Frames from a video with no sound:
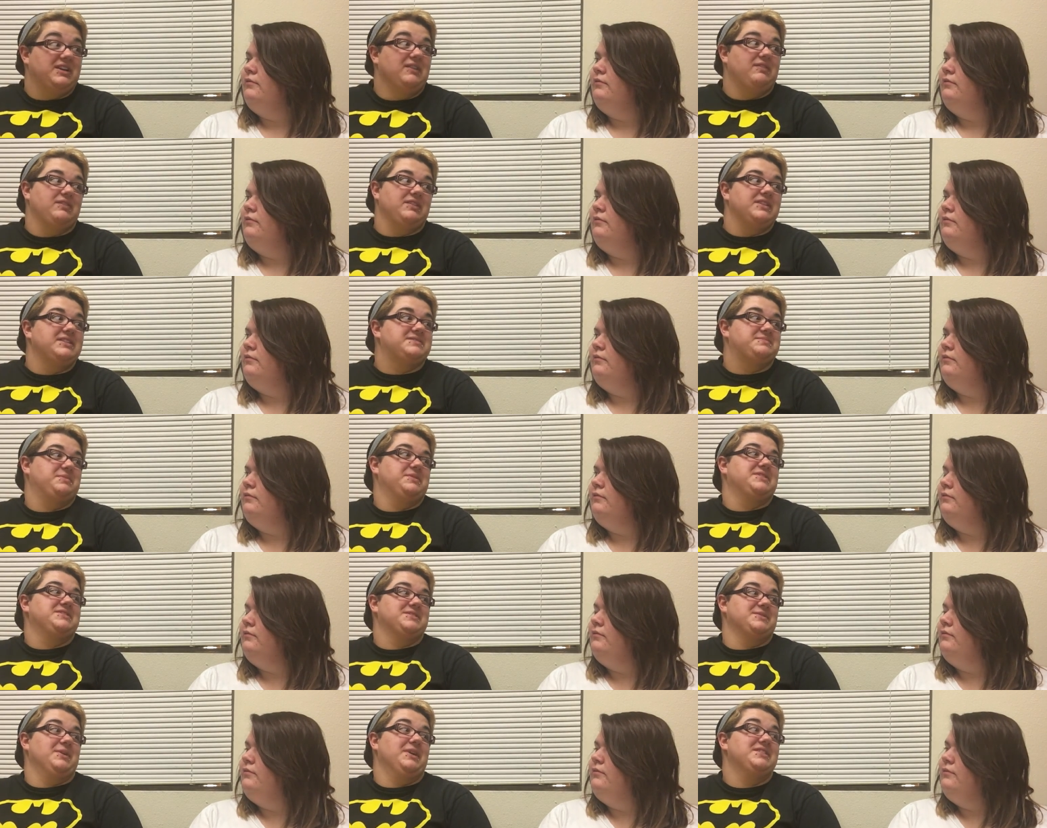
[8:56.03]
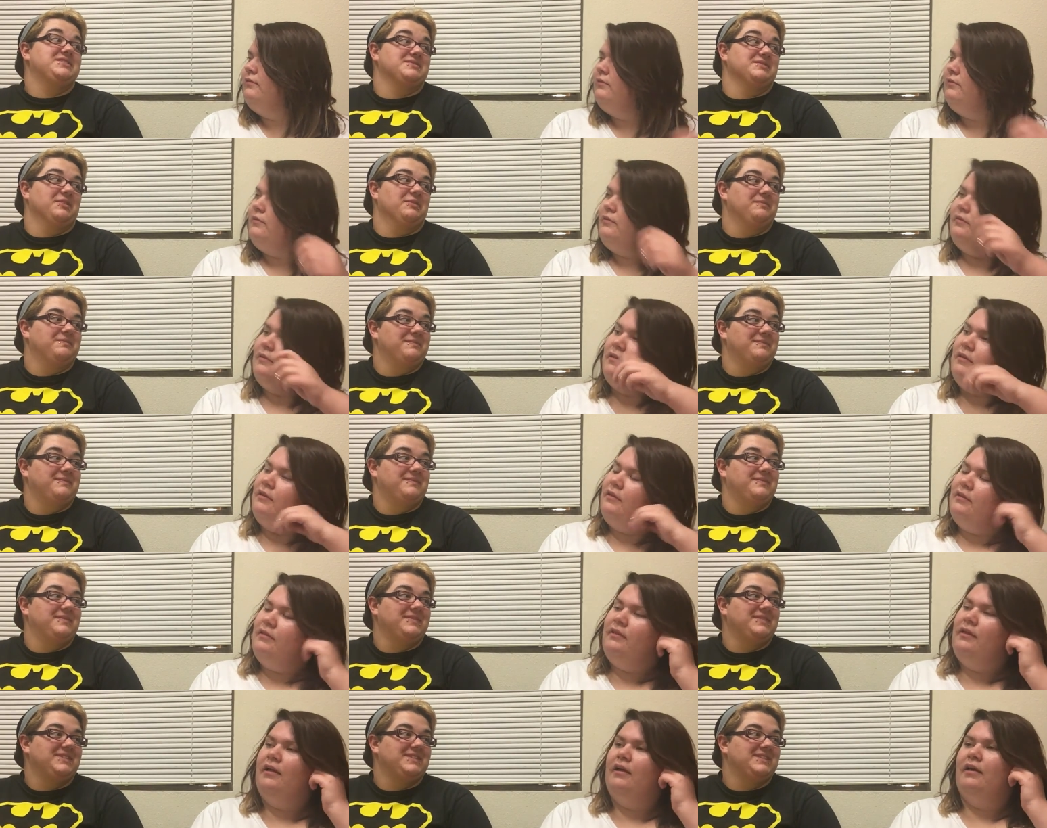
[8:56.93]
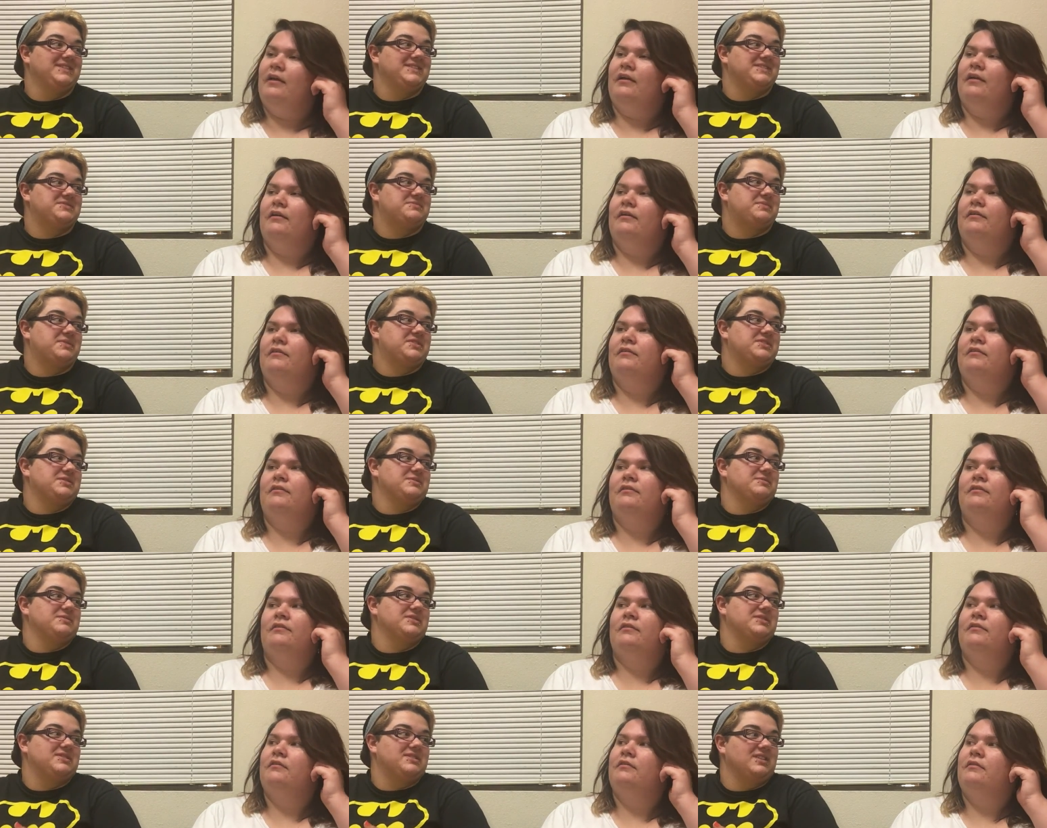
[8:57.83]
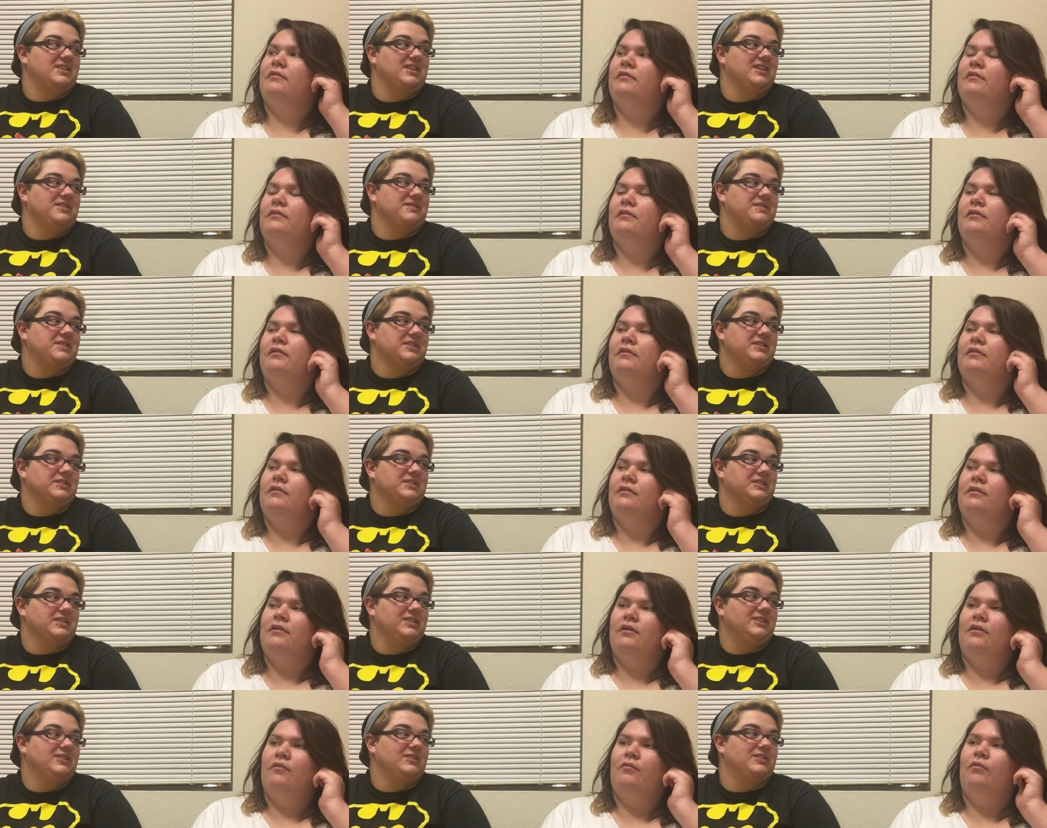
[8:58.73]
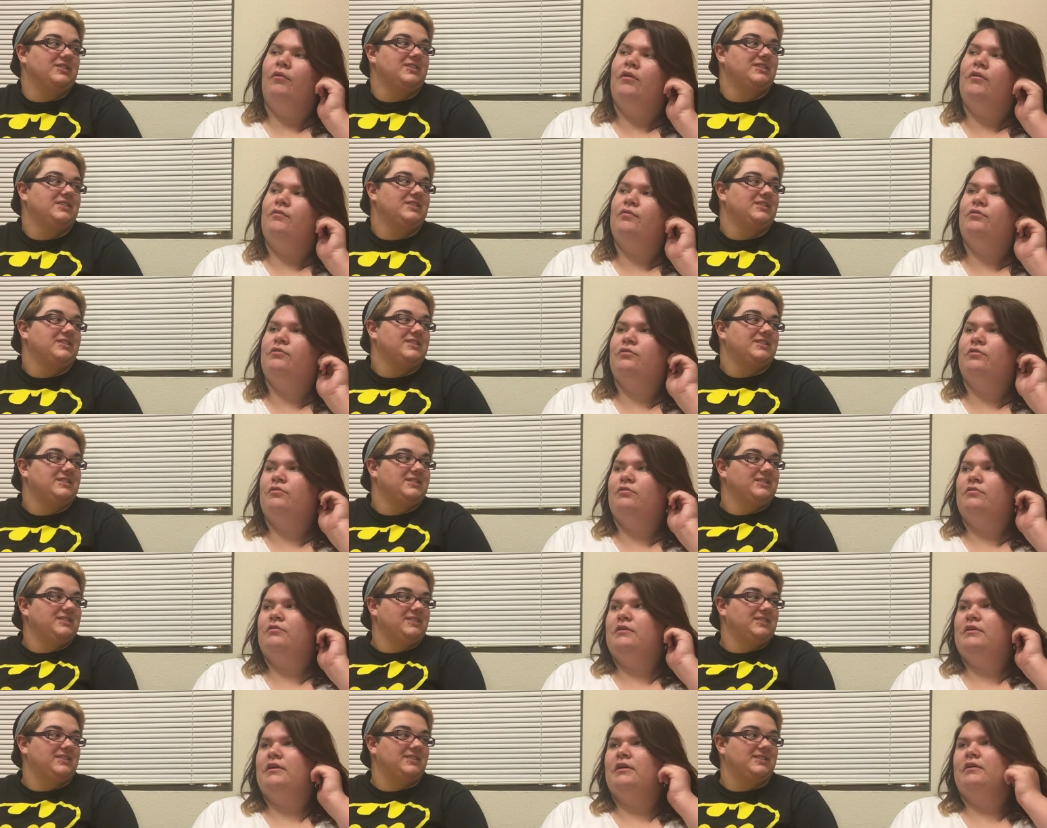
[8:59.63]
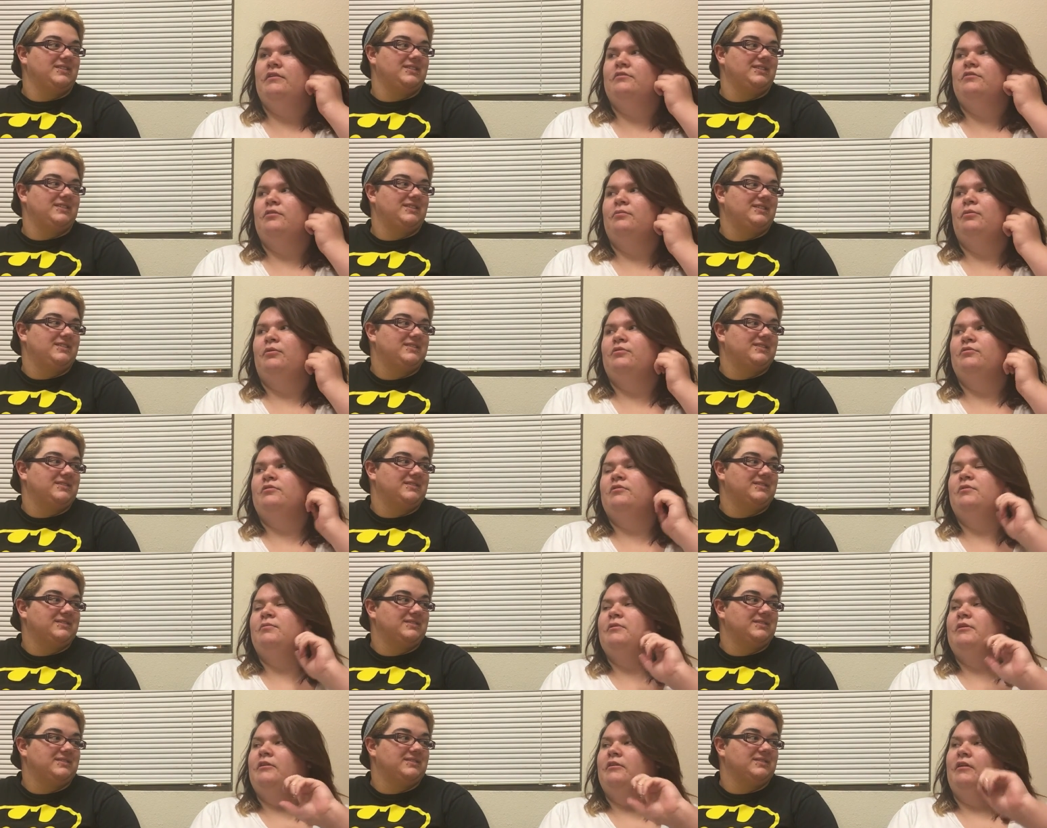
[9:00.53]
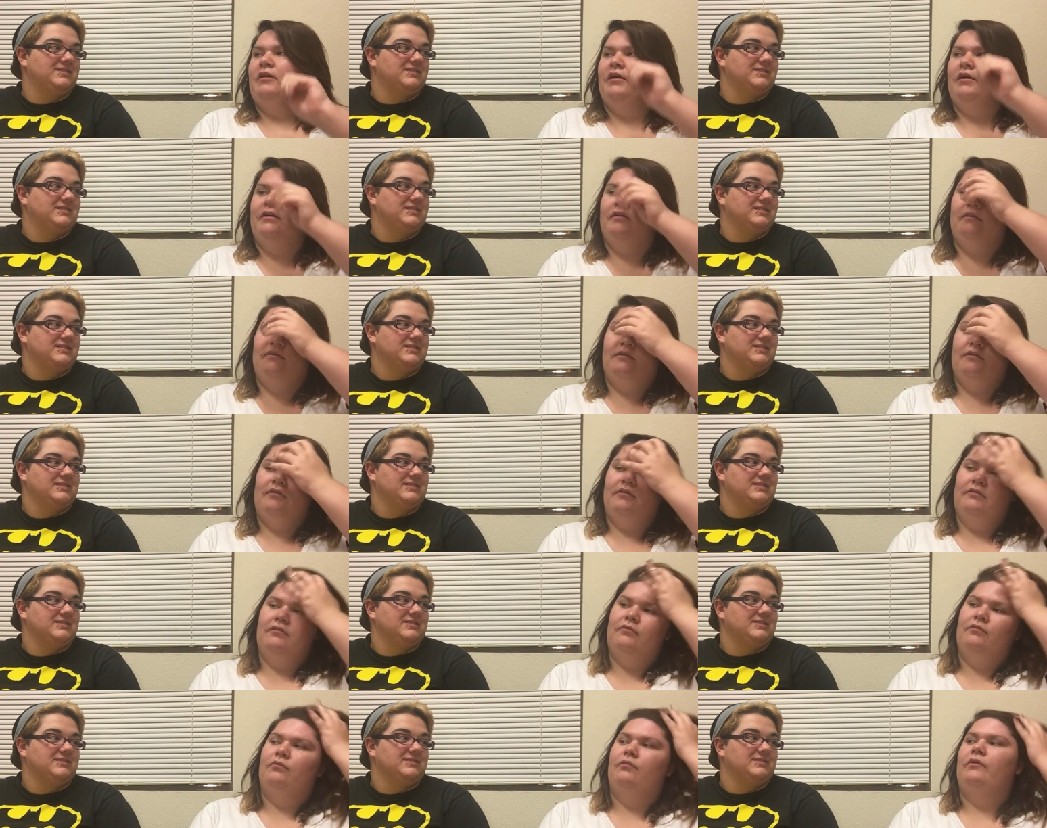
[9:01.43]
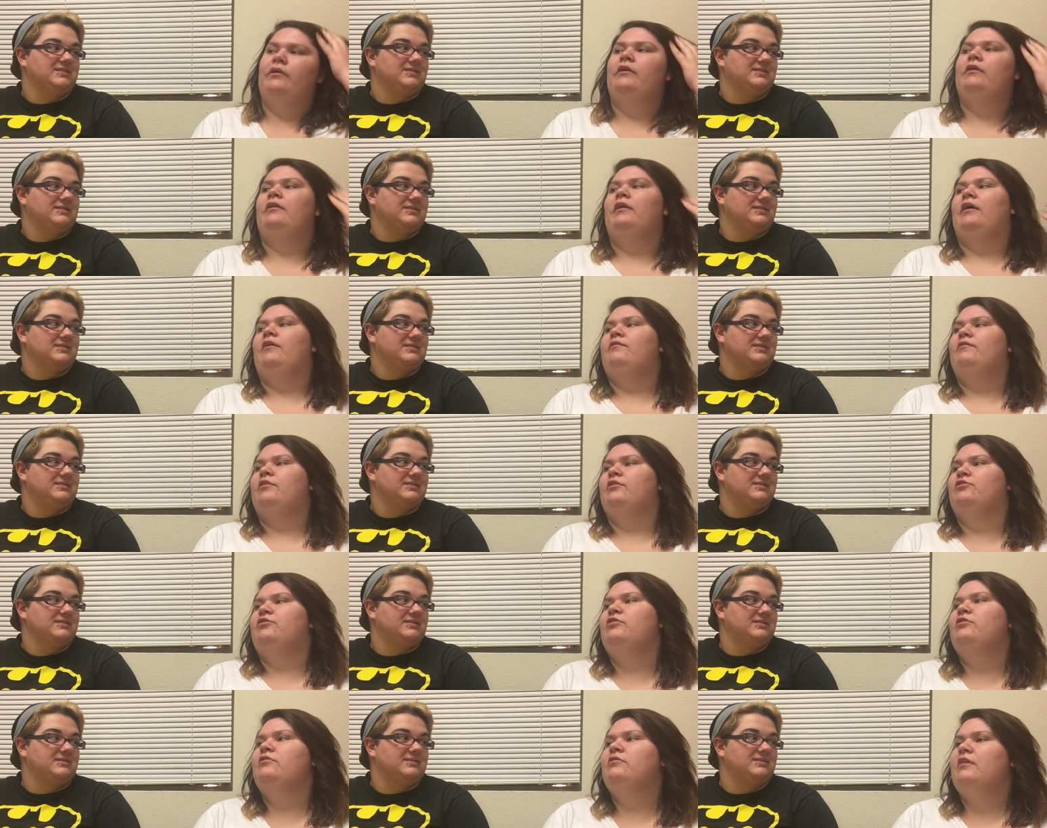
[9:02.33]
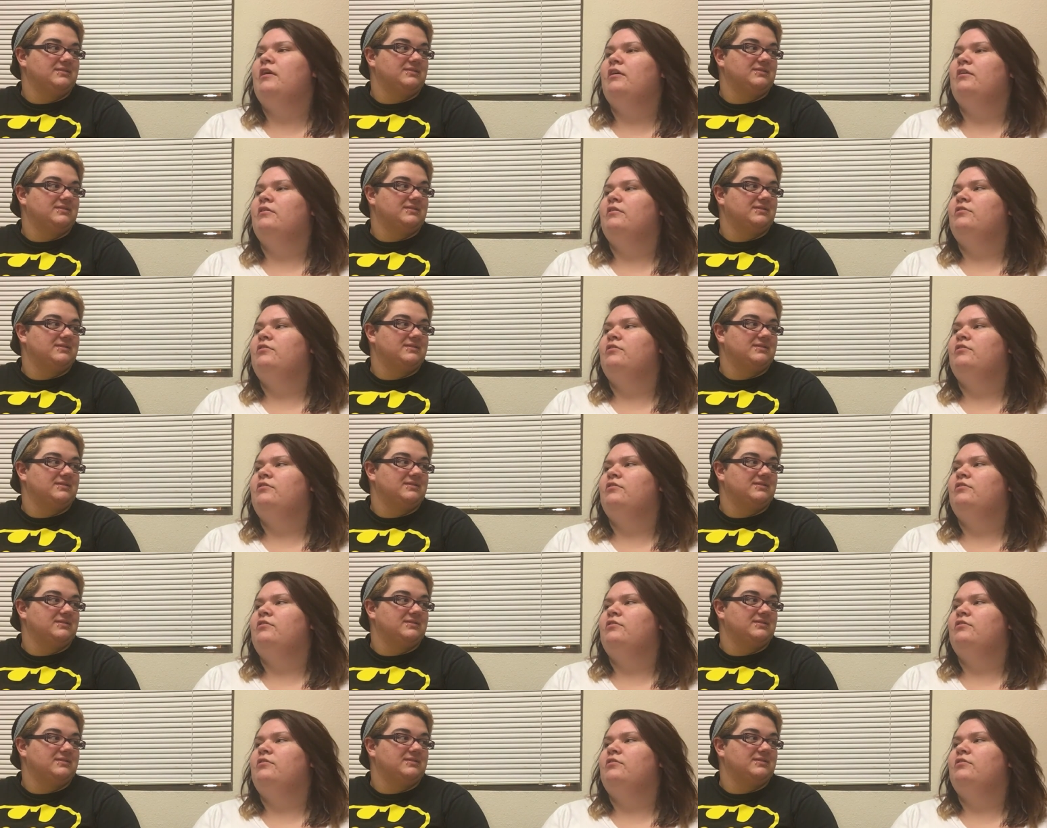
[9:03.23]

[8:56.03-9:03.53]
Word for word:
Speaker 1: definitely explains the rest of them.
Speaker 2: Yeah. Especially with uh, Phil and Lil. What if Susie is supposed to be like real life? Because she's like